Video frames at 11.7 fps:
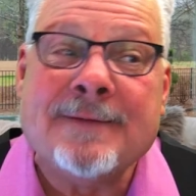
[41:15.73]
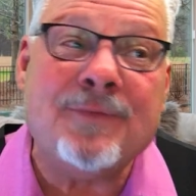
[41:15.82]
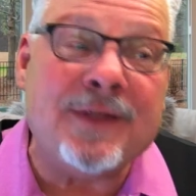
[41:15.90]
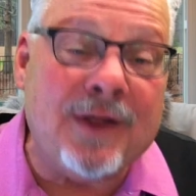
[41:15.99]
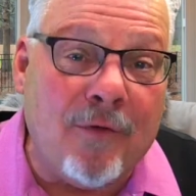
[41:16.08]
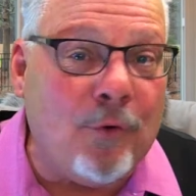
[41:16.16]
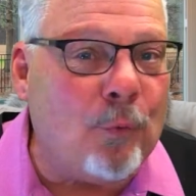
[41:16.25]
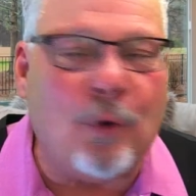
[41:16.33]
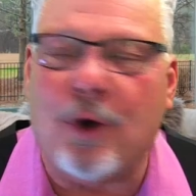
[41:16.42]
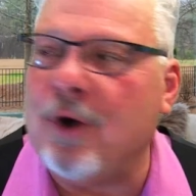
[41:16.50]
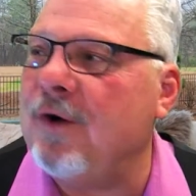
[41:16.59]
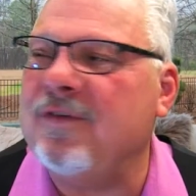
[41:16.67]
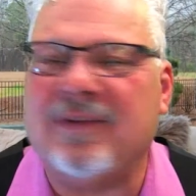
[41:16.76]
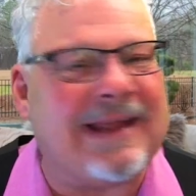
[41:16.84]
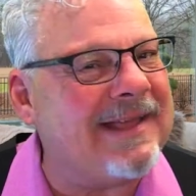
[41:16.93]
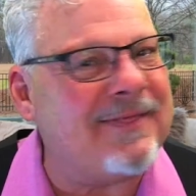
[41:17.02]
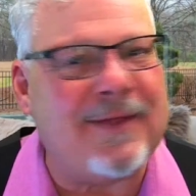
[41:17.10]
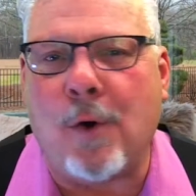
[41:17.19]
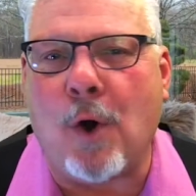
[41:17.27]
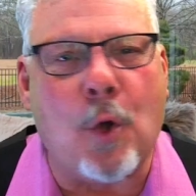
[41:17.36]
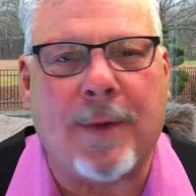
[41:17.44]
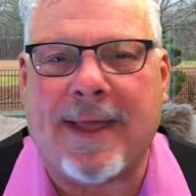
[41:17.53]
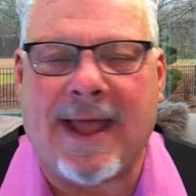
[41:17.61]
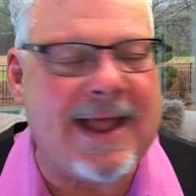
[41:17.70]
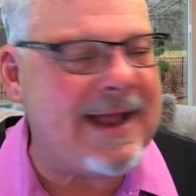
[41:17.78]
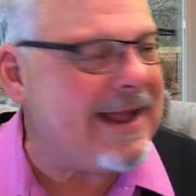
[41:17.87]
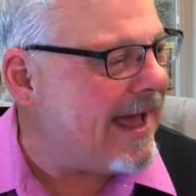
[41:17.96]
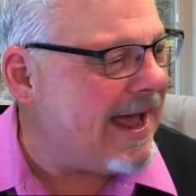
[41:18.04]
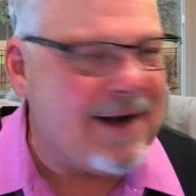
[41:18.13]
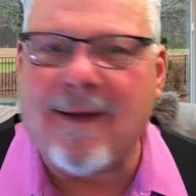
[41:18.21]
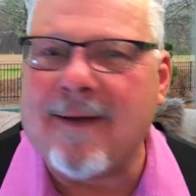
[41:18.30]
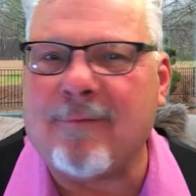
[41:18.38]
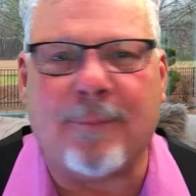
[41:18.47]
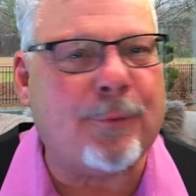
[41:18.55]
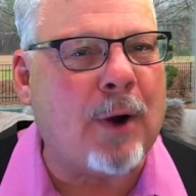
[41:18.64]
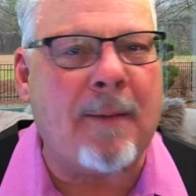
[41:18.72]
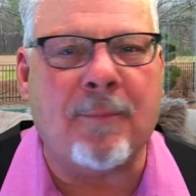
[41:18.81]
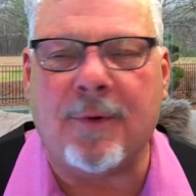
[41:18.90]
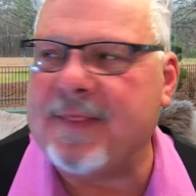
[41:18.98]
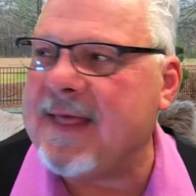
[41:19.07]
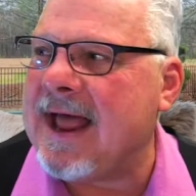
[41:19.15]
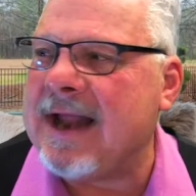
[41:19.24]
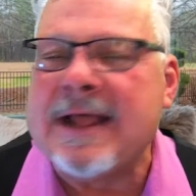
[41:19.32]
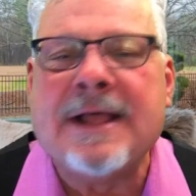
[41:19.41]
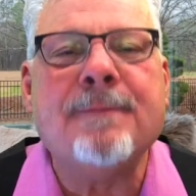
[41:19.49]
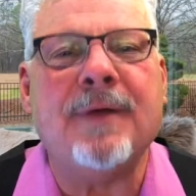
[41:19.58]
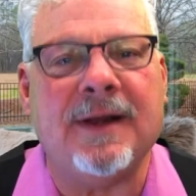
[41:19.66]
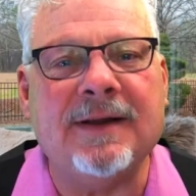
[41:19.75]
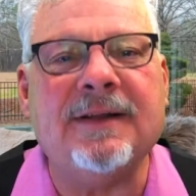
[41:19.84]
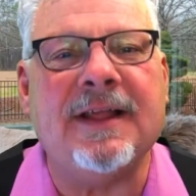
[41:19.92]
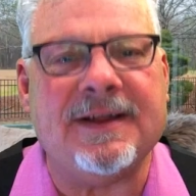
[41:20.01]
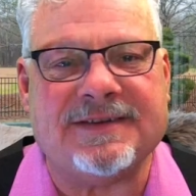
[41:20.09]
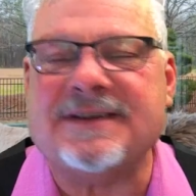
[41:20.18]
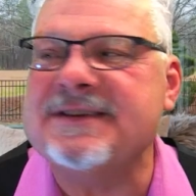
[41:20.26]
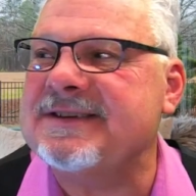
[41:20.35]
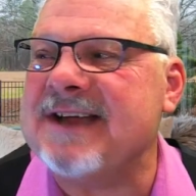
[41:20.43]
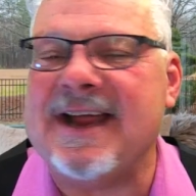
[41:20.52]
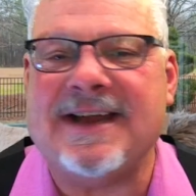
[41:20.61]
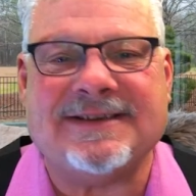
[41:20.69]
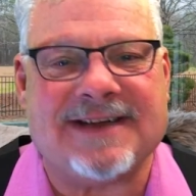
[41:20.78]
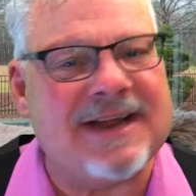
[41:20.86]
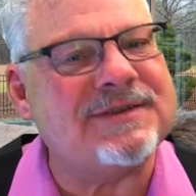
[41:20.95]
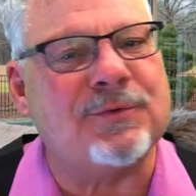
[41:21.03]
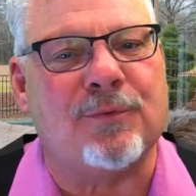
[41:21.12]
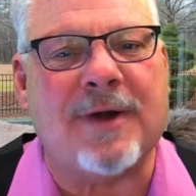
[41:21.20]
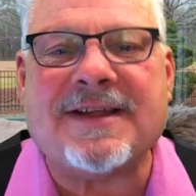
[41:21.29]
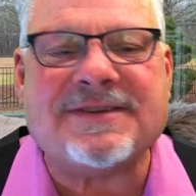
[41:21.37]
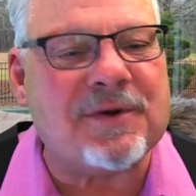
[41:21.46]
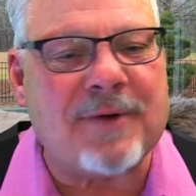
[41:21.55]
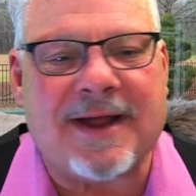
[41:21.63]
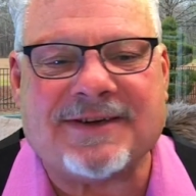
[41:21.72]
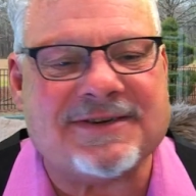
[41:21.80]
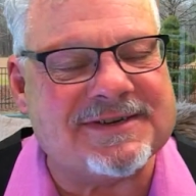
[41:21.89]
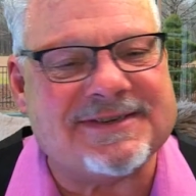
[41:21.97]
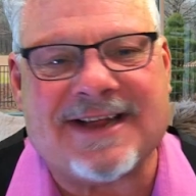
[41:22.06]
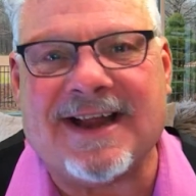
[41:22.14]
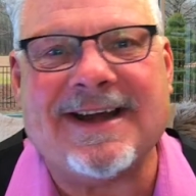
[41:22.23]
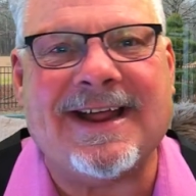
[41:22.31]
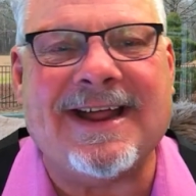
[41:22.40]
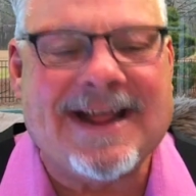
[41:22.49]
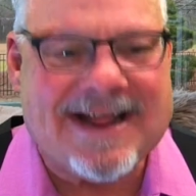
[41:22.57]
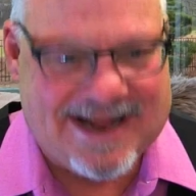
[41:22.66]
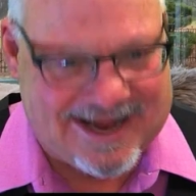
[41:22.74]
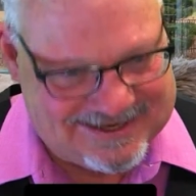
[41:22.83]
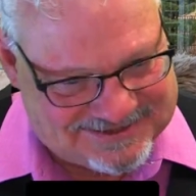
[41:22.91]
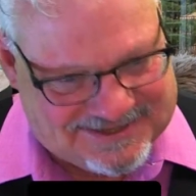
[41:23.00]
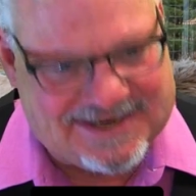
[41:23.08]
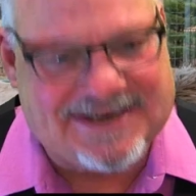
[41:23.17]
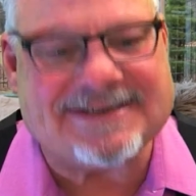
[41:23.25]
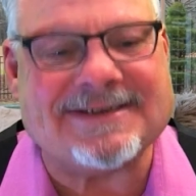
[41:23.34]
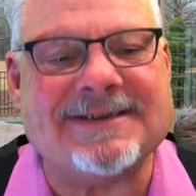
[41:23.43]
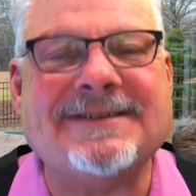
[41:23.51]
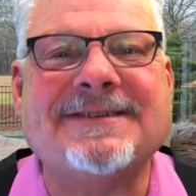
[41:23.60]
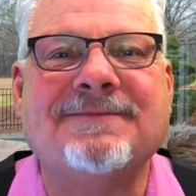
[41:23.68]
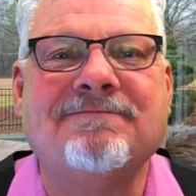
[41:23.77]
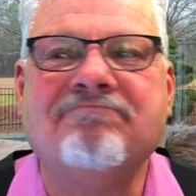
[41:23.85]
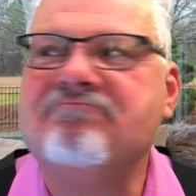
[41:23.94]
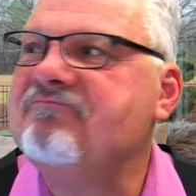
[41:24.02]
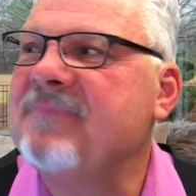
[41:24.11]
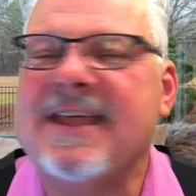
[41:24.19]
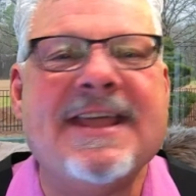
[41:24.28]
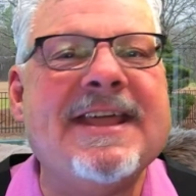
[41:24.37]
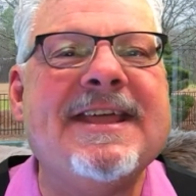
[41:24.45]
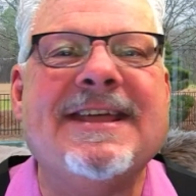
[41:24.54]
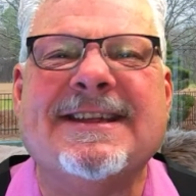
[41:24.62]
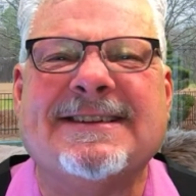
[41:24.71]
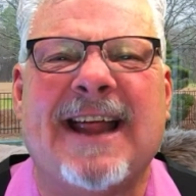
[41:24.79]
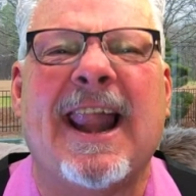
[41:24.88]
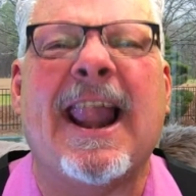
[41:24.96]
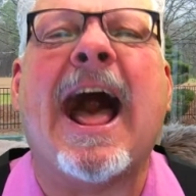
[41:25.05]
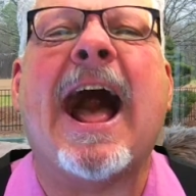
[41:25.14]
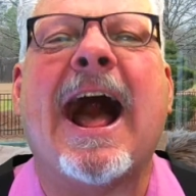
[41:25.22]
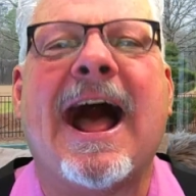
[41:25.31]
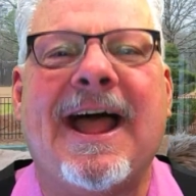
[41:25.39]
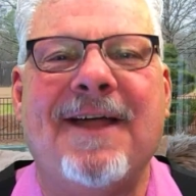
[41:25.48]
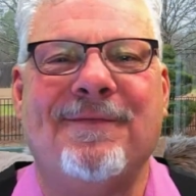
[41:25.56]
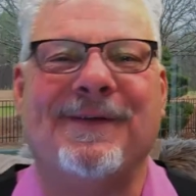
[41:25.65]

The other words, they're okay. I don't have a problem with that. But listen, saints, it's Resurrection Sunday, and Jesus, he is alive.